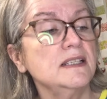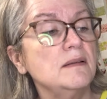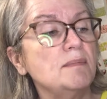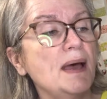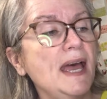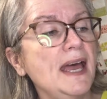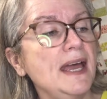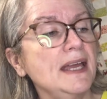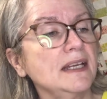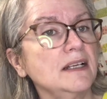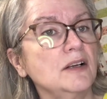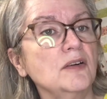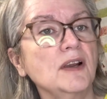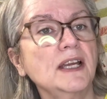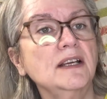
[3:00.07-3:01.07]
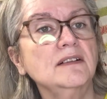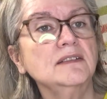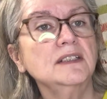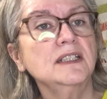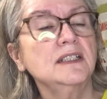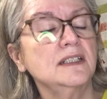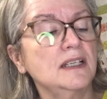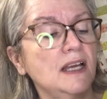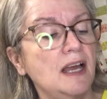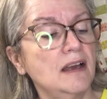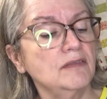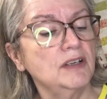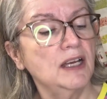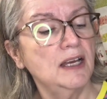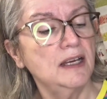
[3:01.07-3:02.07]
the background, I've
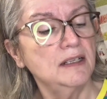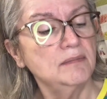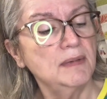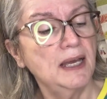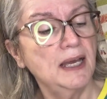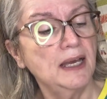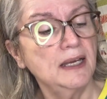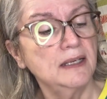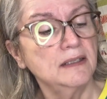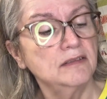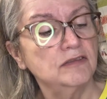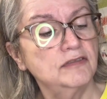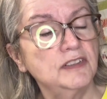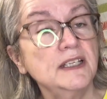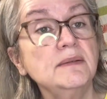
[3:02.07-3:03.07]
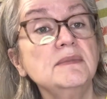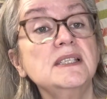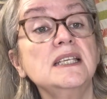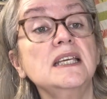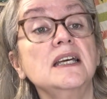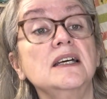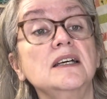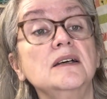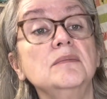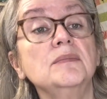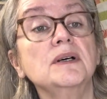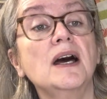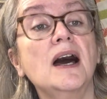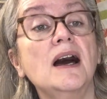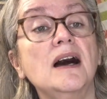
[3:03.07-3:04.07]
got my flimsy up
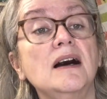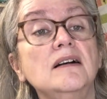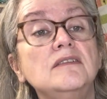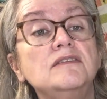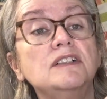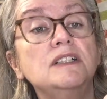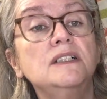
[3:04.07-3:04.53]
of